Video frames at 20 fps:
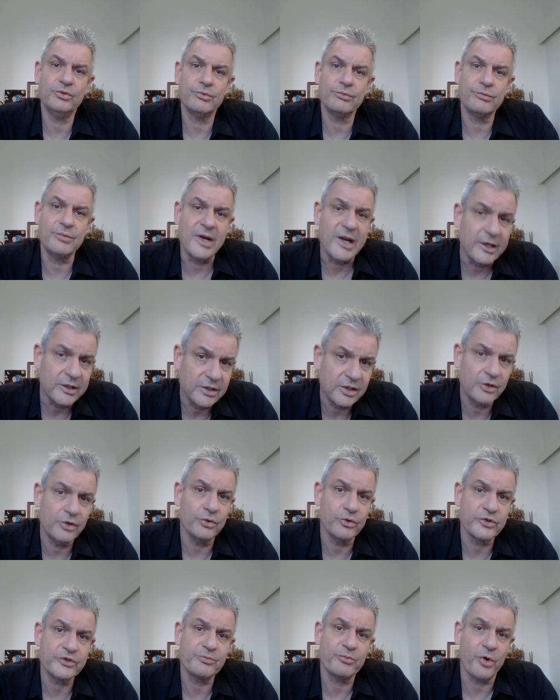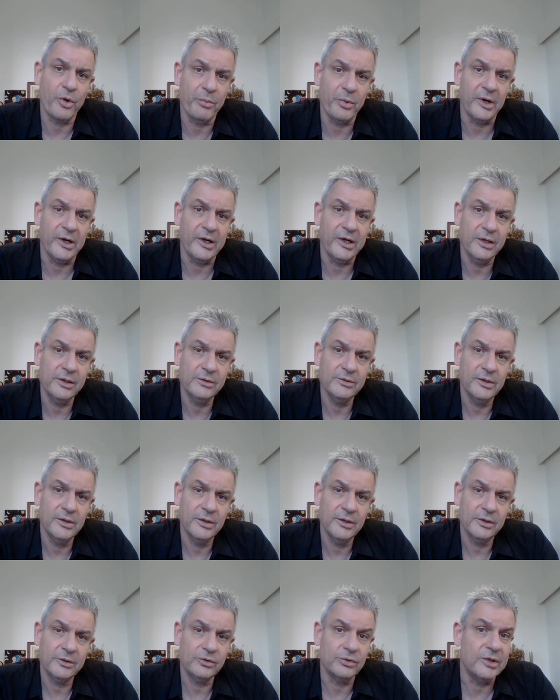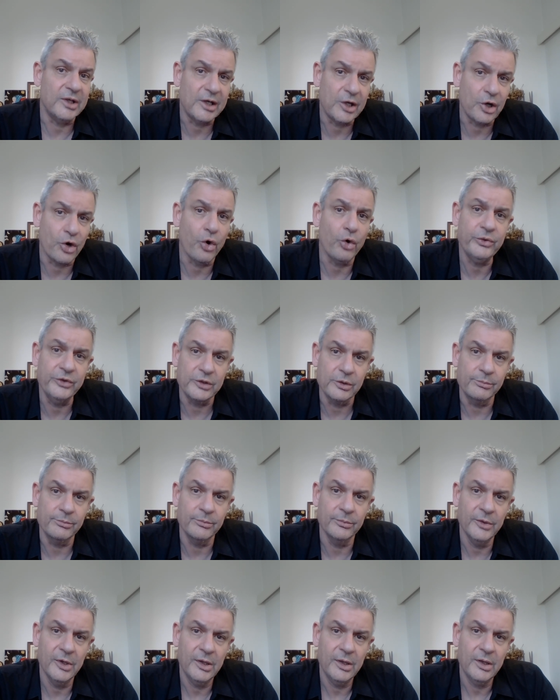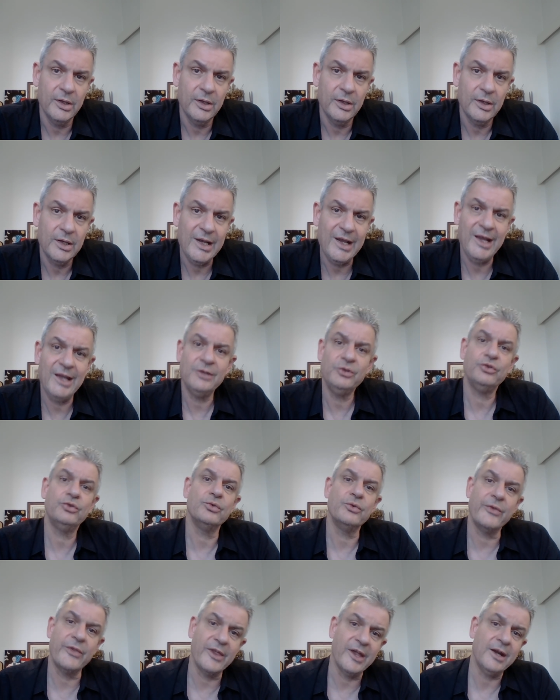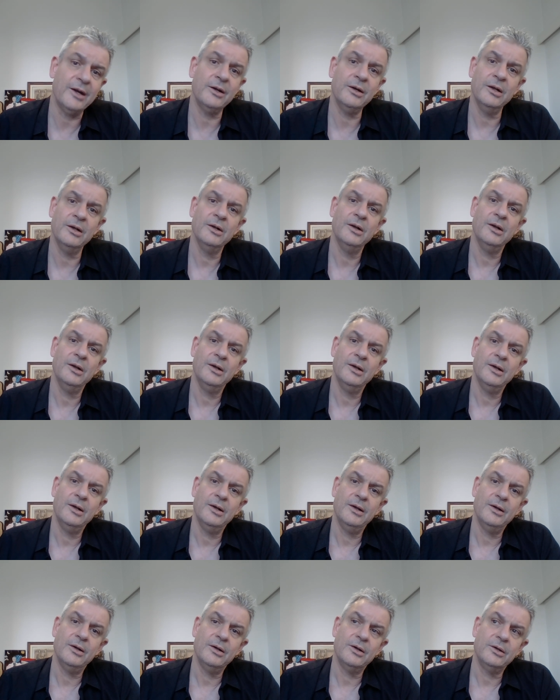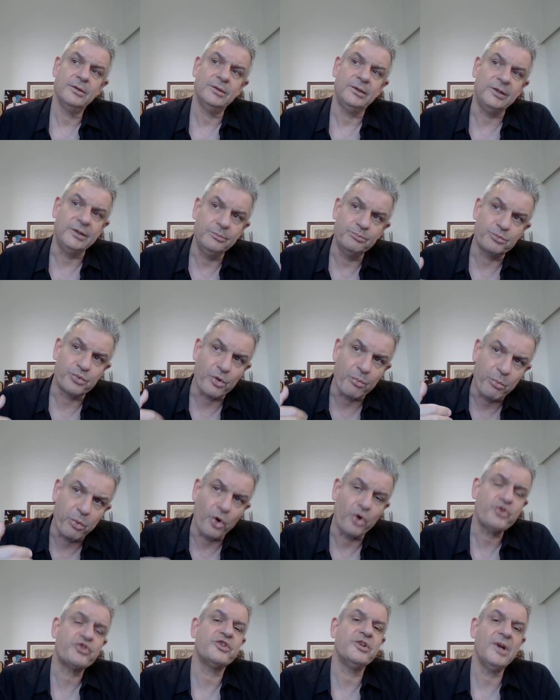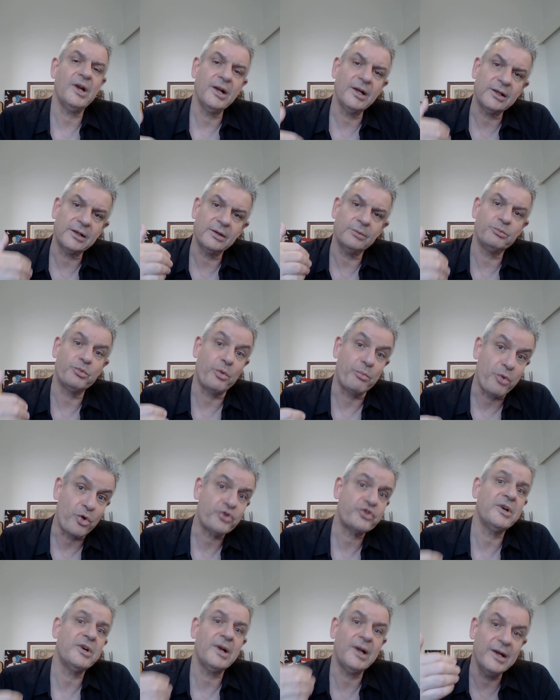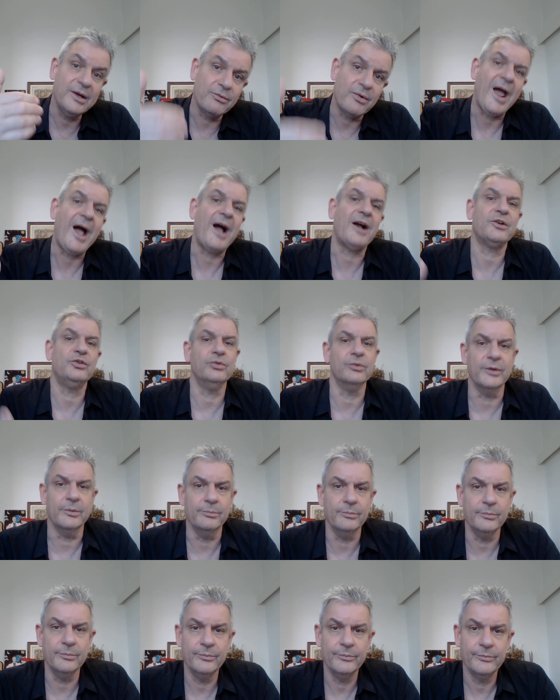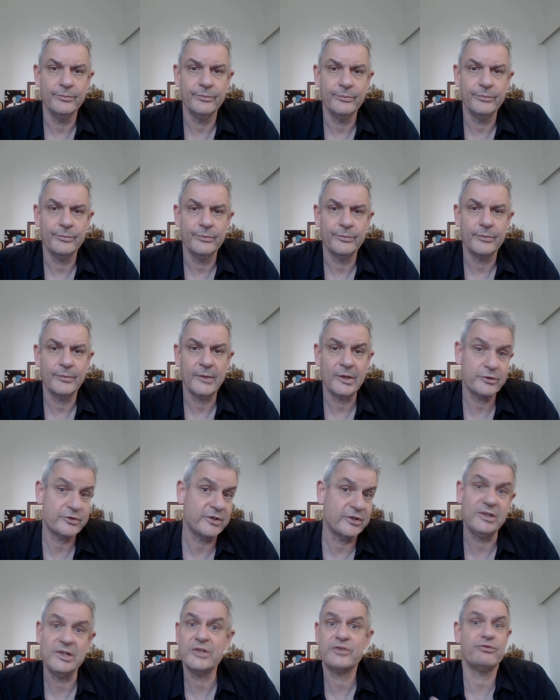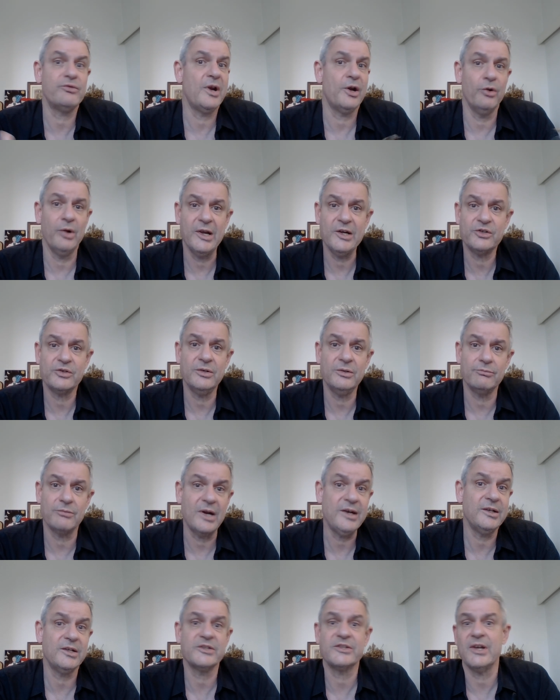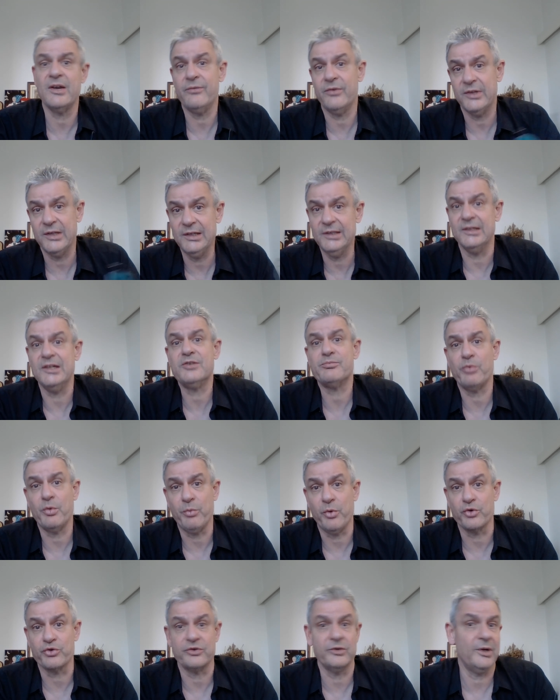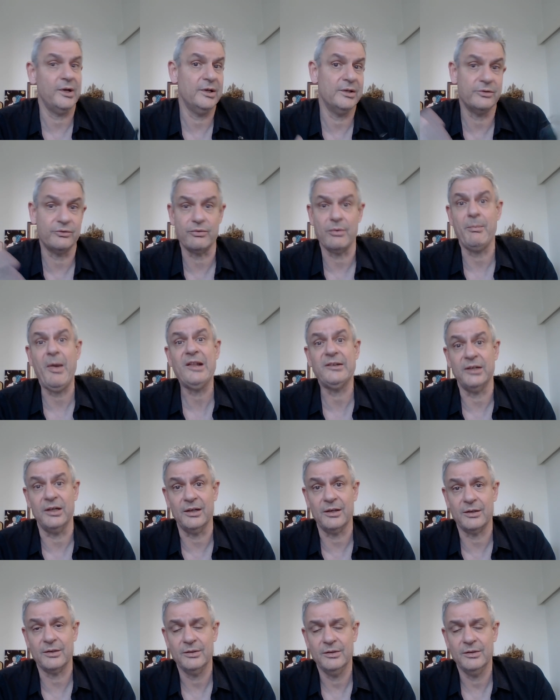to read cues properly, to decode them, and to then proportionately react to them. The dysregulation renders everything disproportional and dramatic.